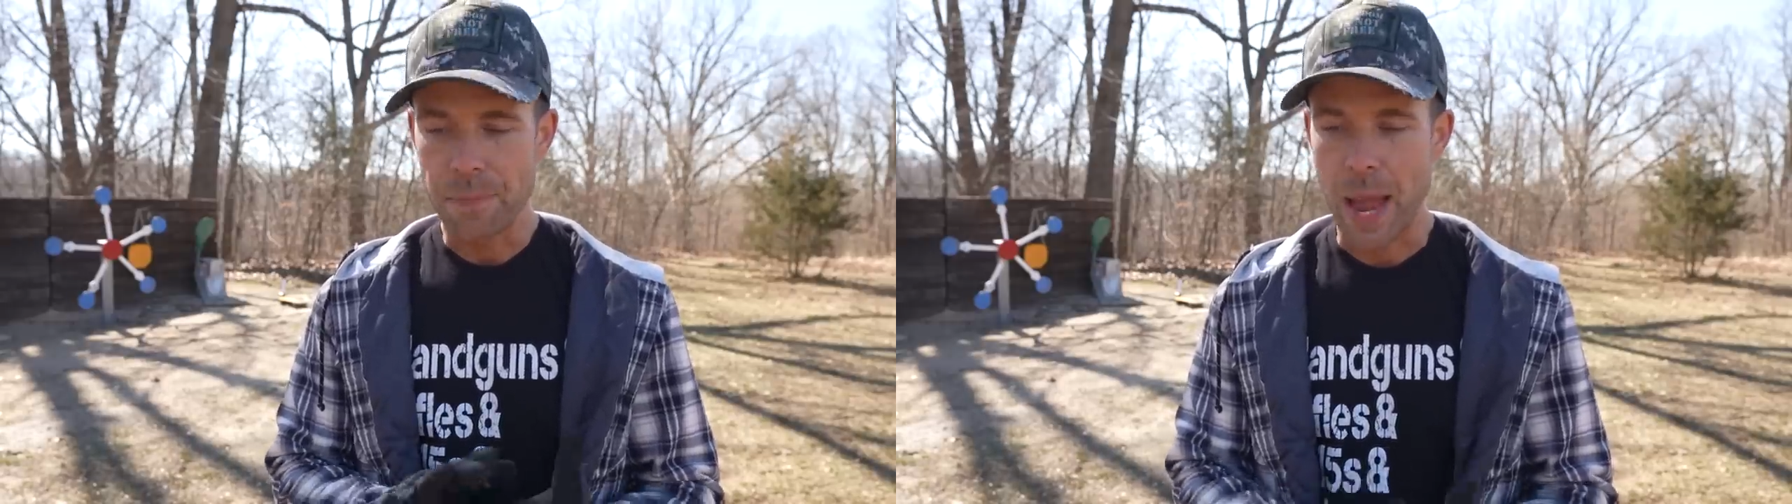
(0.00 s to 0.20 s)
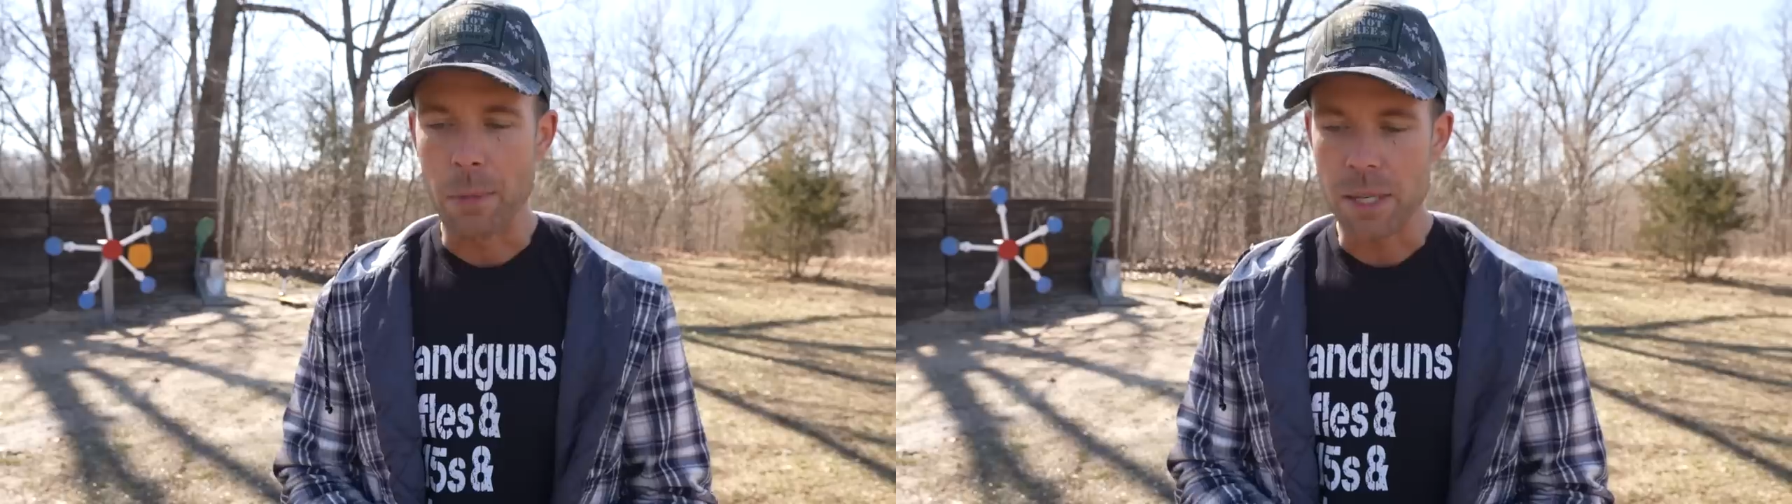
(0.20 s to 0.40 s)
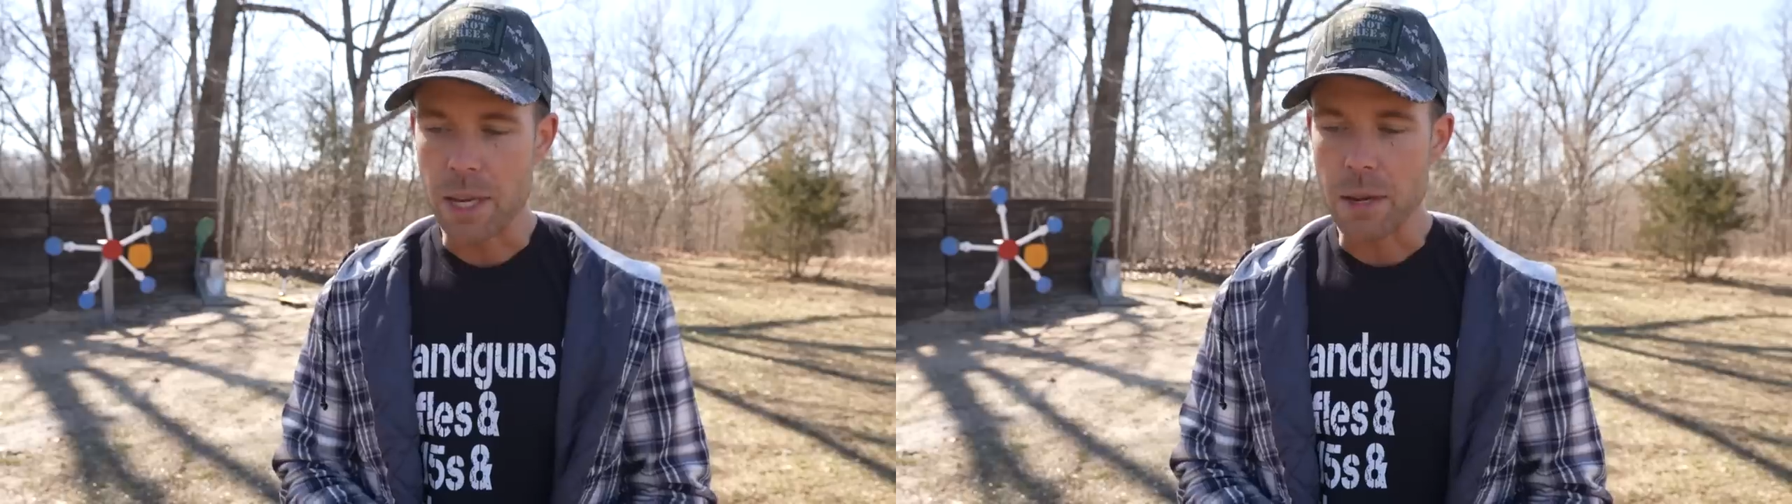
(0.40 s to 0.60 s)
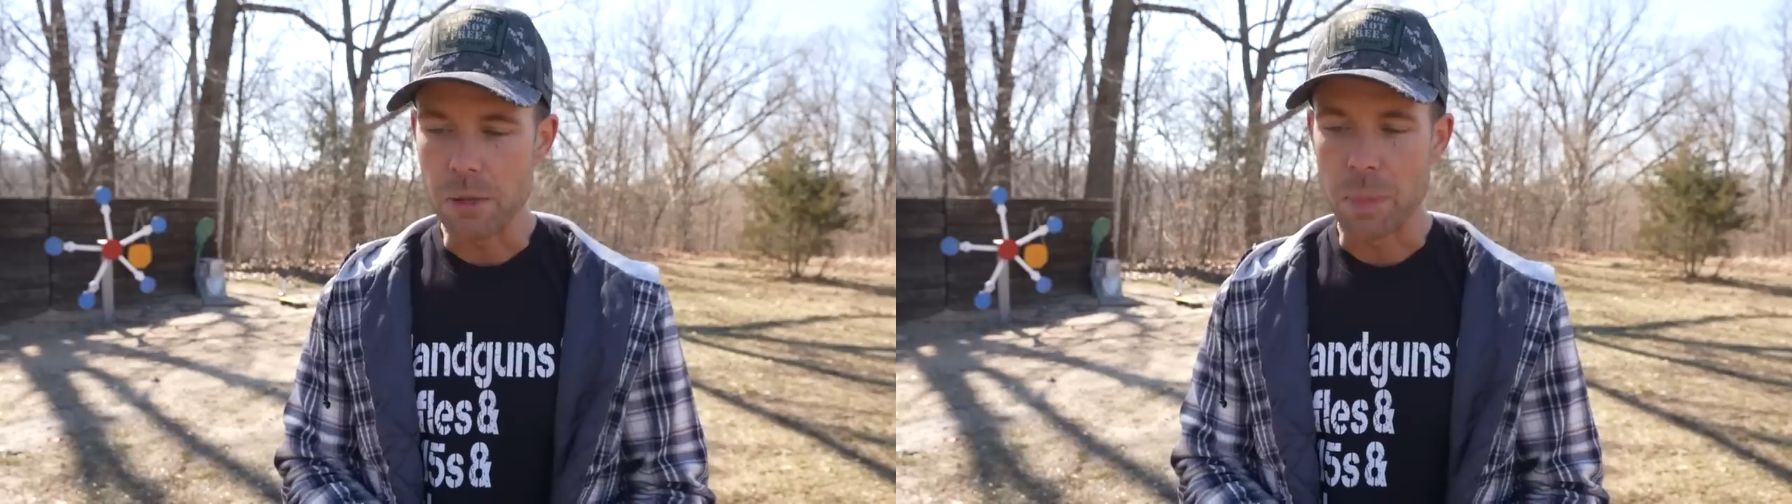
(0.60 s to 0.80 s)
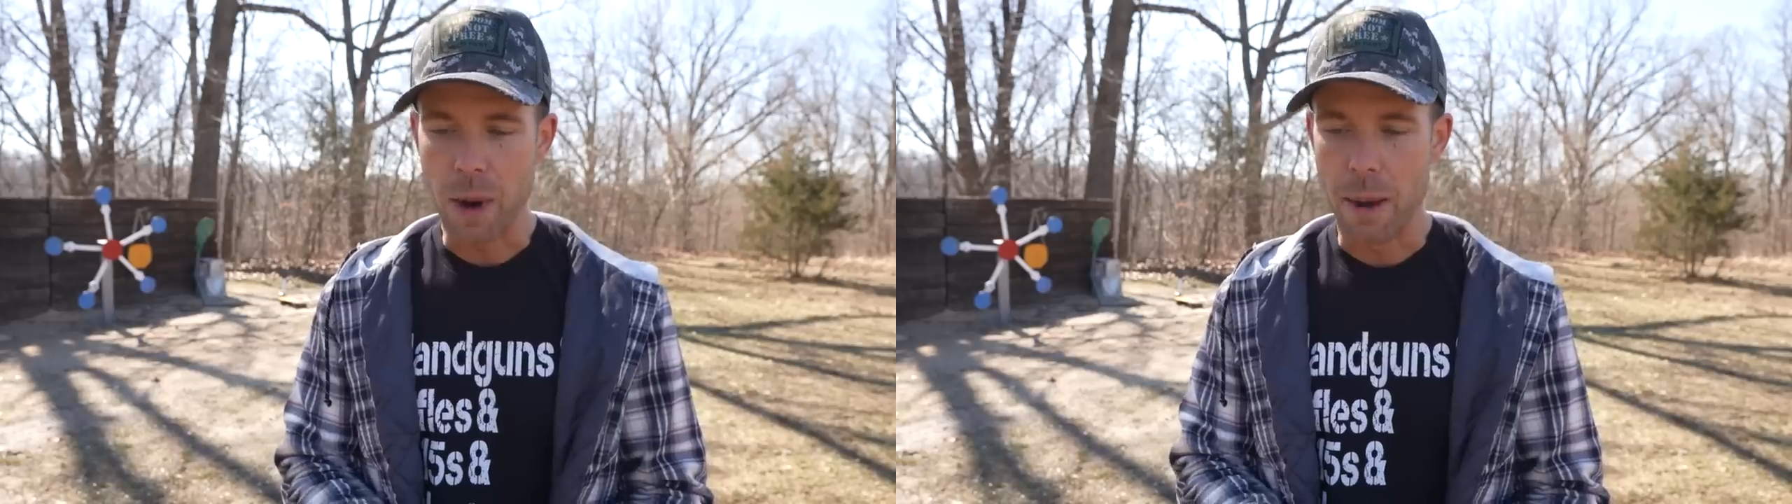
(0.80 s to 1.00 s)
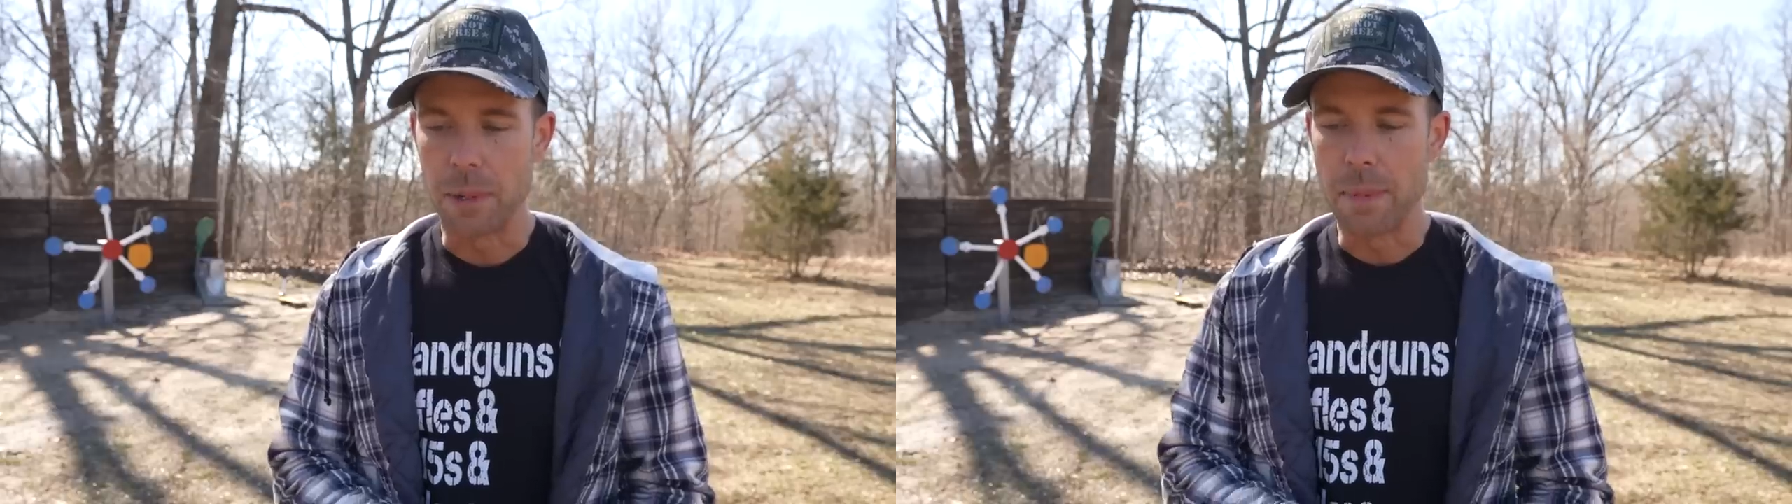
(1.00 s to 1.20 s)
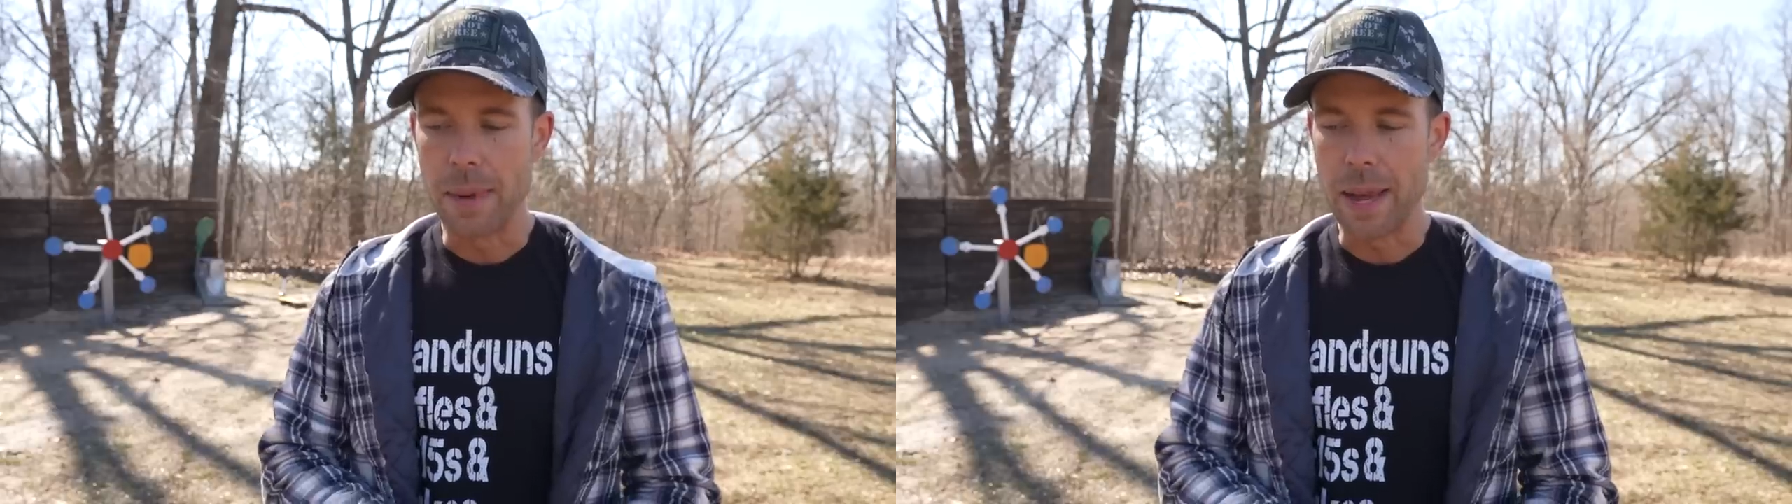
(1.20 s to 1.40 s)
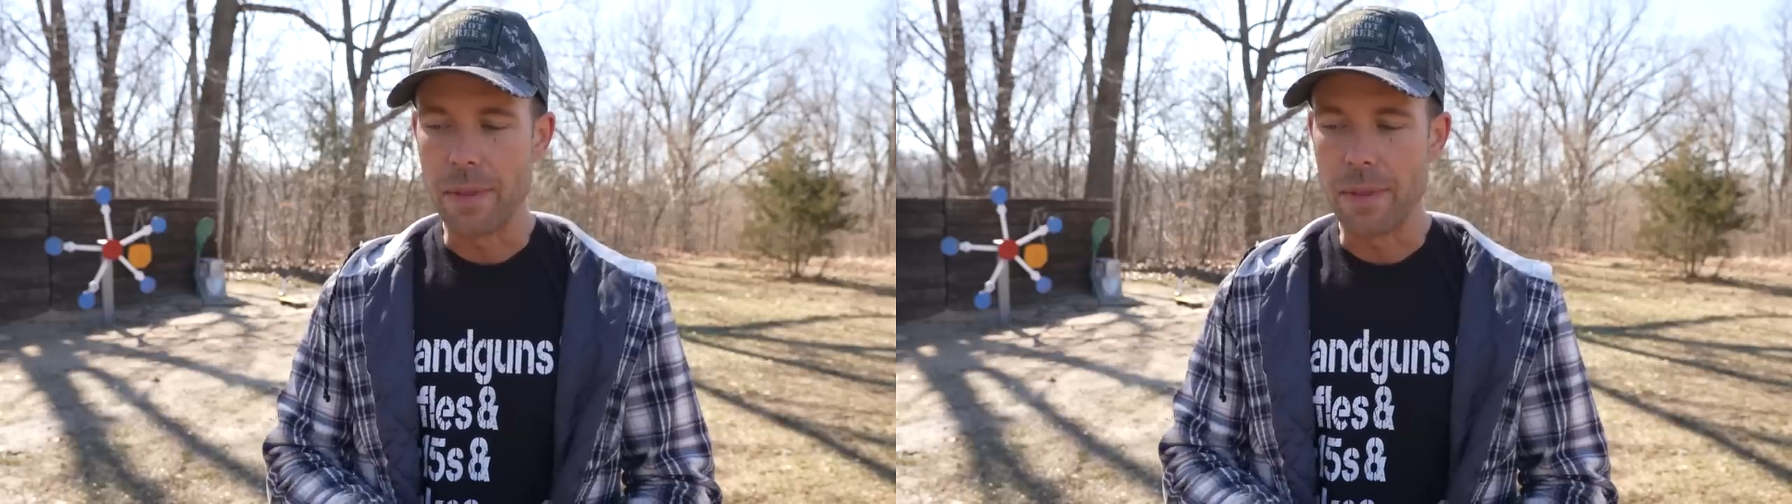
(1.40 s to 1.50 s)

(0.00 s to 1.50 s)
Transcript: that was a huge problem.